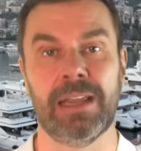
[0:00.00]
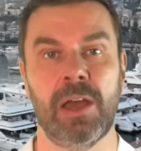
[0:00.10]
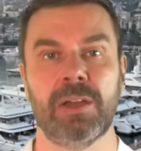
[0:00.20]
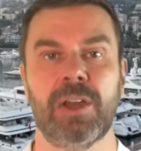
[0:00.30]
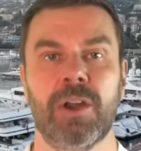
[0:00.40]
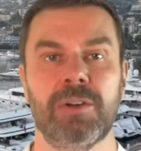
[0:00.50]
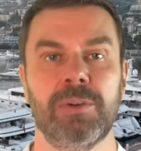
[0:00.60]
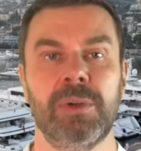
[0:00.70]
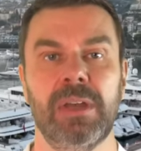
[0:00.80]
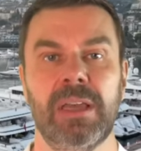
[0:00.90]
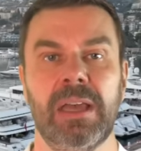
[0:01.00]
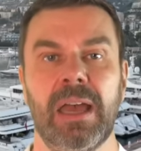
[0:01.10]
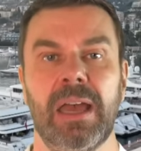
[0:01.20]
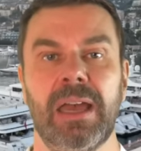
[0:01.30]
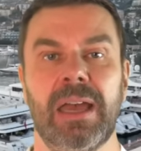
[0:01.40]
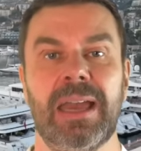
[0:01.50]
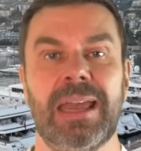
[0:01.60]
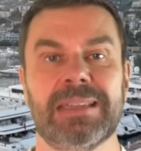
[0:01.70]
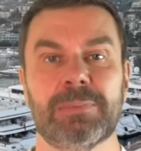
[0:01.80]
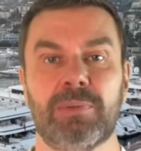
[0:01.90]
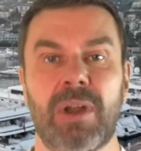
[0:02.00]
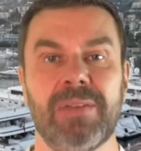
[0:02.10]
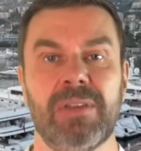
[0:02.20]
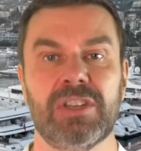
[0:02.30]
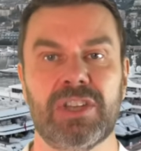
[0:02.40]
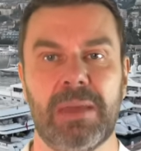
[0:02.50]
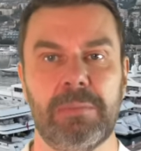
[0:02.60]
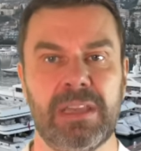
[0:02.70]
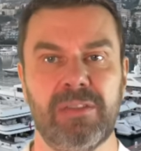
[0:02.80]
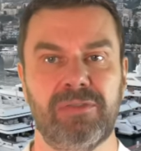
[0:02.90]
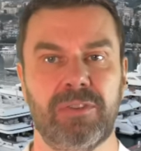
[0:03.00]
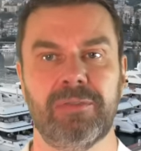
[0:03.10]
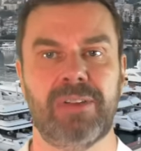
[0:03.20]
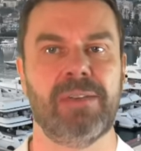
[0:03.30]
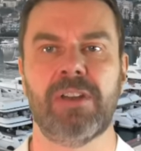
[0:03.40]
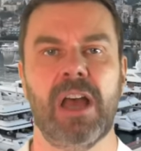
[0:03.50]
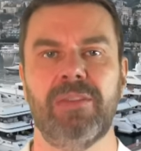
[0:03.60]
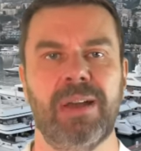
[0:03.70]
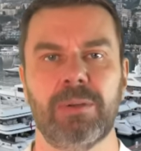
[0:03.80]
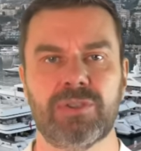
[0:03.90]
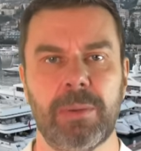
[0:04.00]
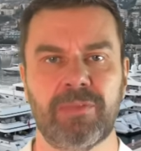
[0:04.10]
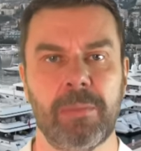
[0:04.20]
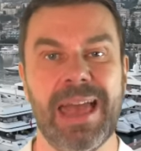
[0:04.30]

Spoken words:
yacht Caru. His private jet made a 5.5-hour trip from